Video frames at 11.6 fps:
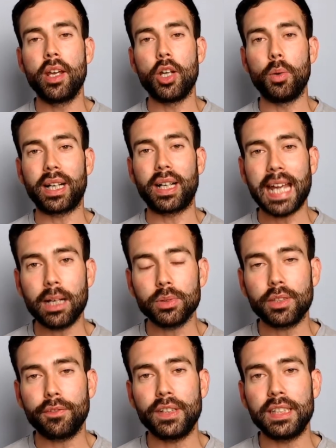who are
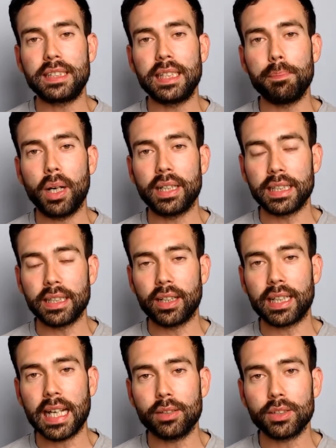counterfeiting money, you know,
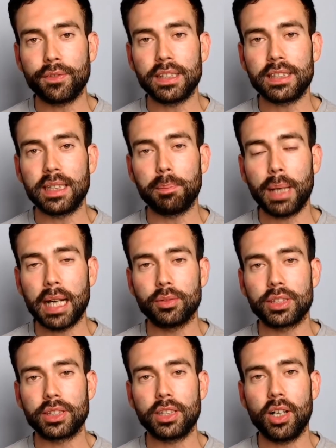they're counterfeiting
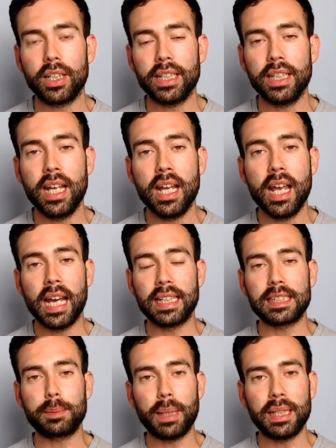pounds sterling and
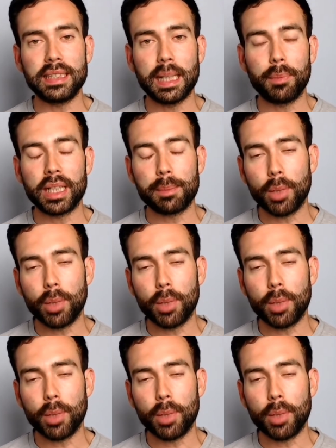they're spending that money,